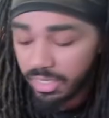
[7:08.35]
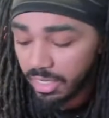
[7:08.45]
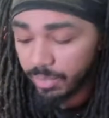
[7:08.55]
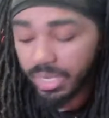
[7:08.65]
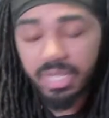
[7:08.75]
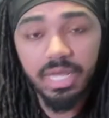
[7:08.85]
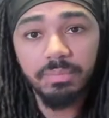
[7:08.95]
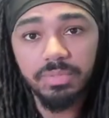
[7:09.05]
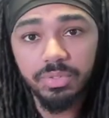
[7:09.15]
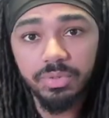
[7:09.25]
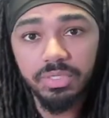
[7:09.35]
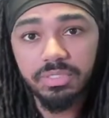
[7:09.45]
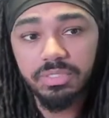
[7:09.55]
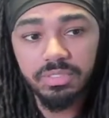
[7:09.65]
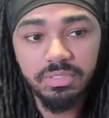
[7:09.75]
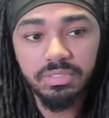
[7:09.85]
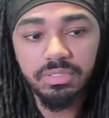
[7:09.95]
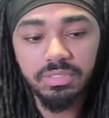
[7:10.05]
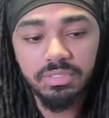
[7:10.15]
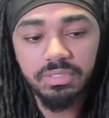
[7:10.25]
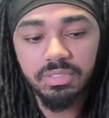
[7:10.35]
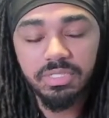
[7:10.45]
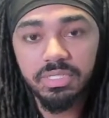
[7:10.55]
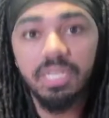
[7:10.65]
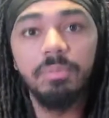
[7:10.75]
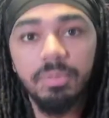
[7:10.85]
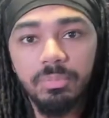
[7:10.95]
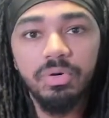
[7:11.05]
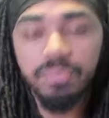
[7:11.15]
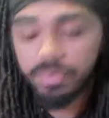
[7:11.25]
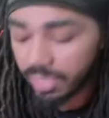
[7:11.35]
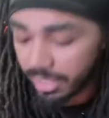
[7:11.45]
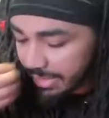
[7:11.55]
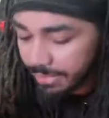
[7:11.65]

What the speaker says: and what I kept doing to keep it moving right.